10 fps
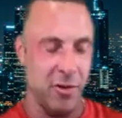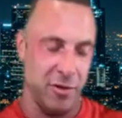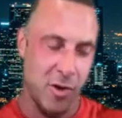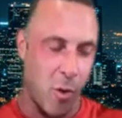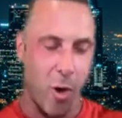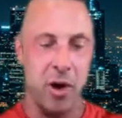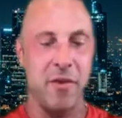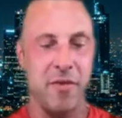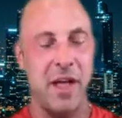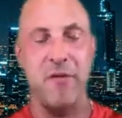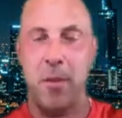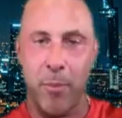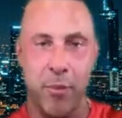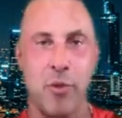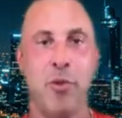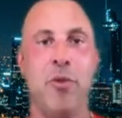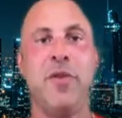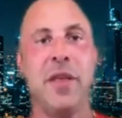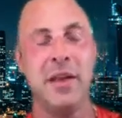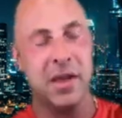Dude, quality of life,
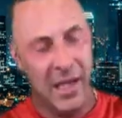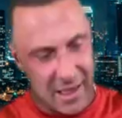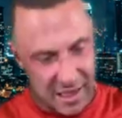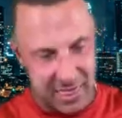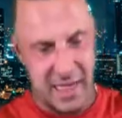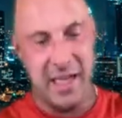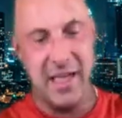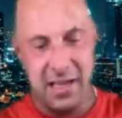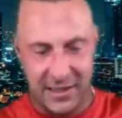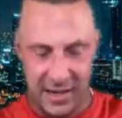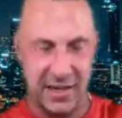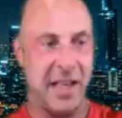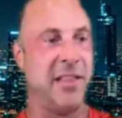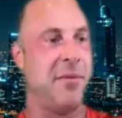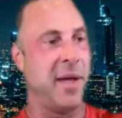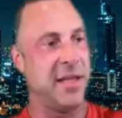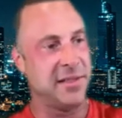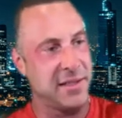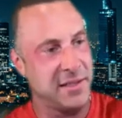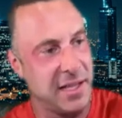improving things on a daily
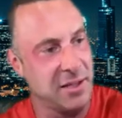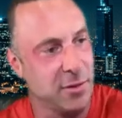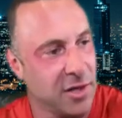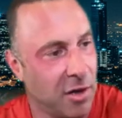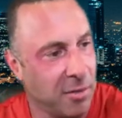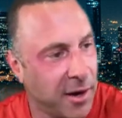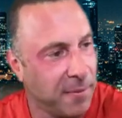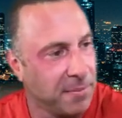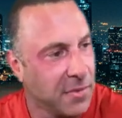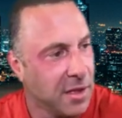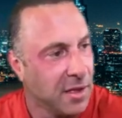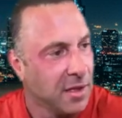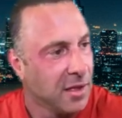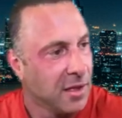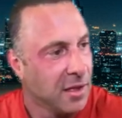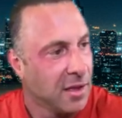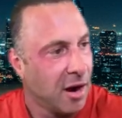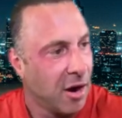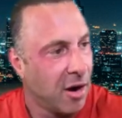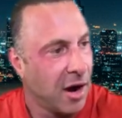basis. That's what it's all about.
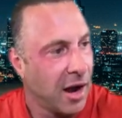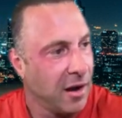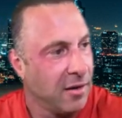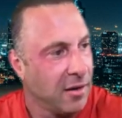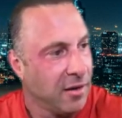All right.